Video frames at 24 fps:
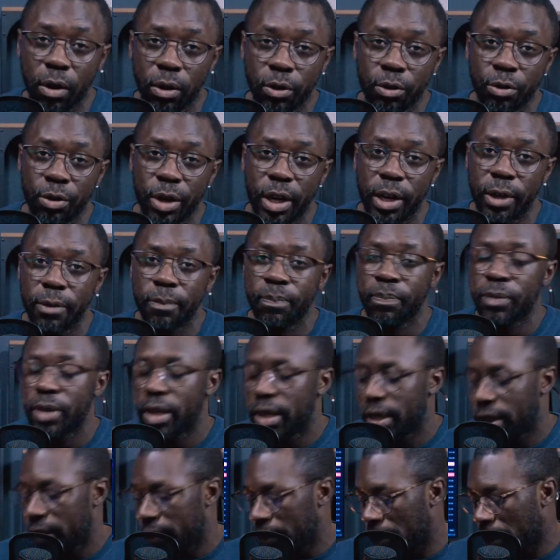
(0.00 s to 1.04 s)
trend
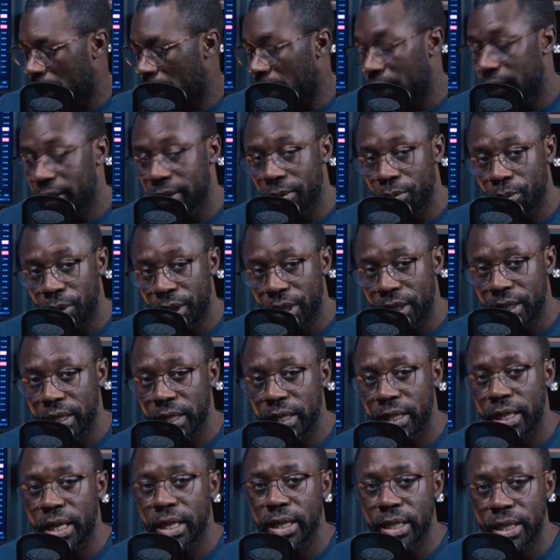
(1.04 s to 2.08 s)
we are
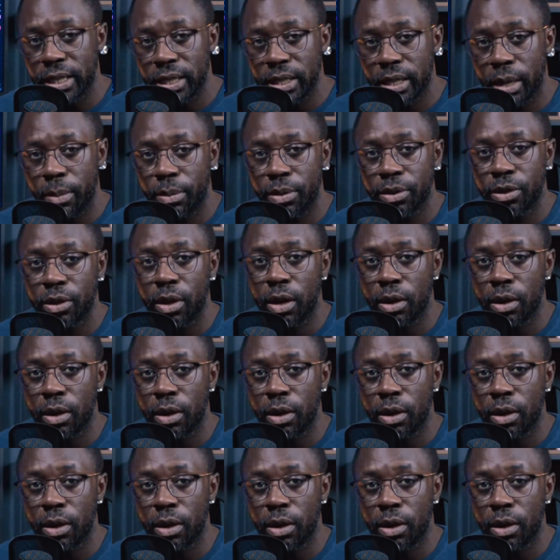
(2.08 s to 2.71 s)
seeing that these numbers are